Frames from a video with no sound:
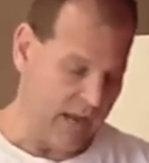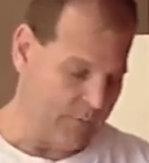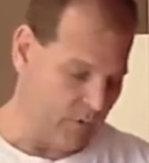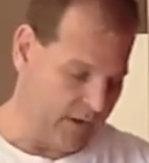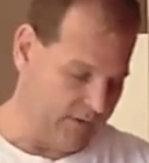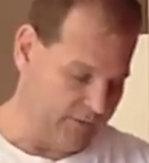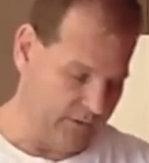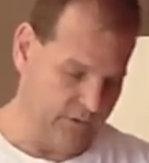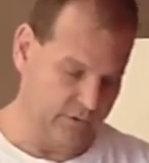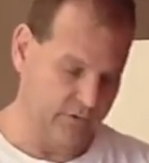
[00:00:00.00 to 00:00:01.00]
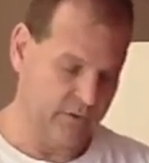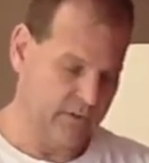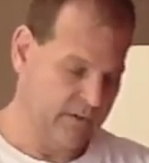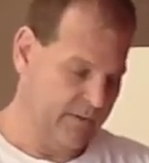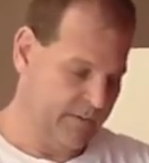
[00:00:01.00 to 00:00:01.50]
I'm going to
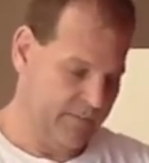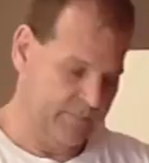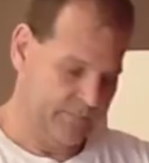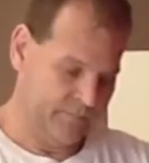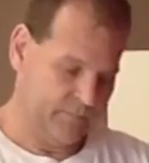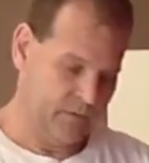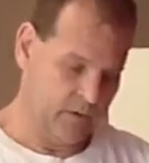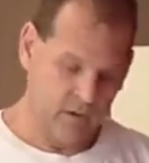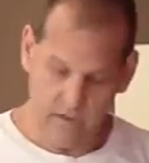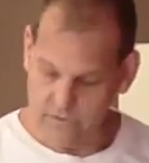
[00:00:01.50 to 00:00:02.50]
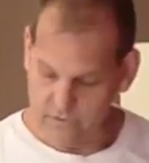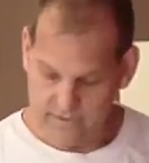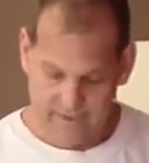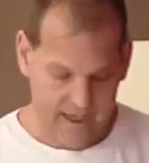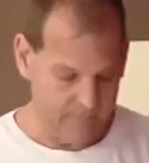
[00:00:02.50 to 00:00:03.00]
undo
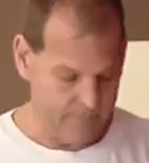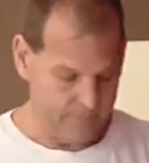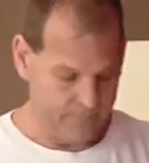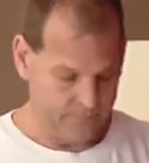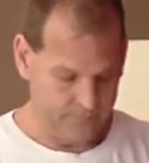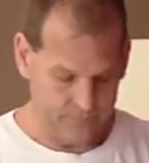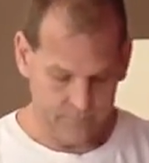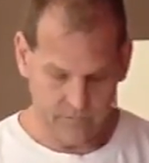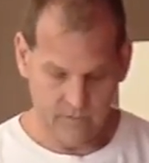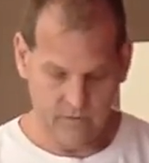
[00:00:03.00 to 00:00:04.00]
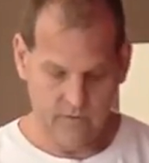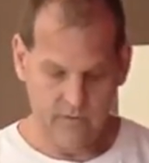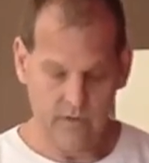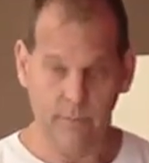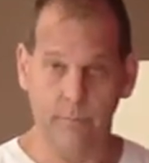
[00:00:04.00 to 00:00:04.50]
the cap.
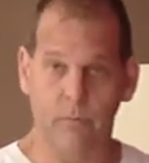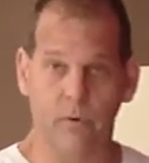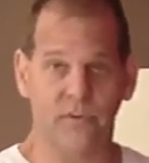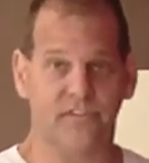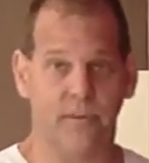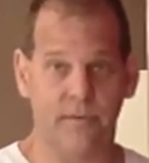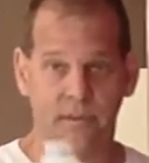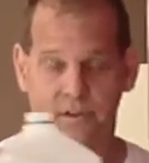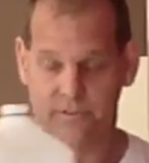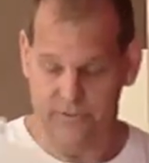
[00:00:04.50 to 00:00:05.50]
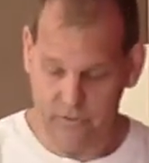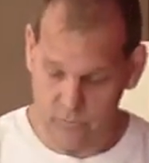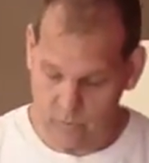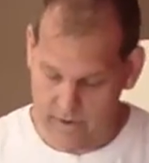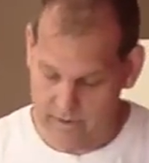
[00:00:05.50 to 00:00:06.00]
I'm going to pour some of the
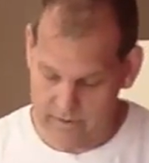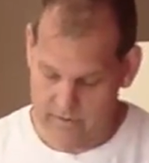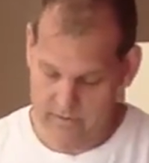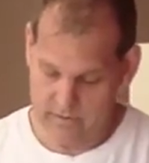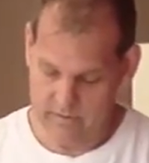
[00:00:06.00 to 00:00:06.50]
distilled water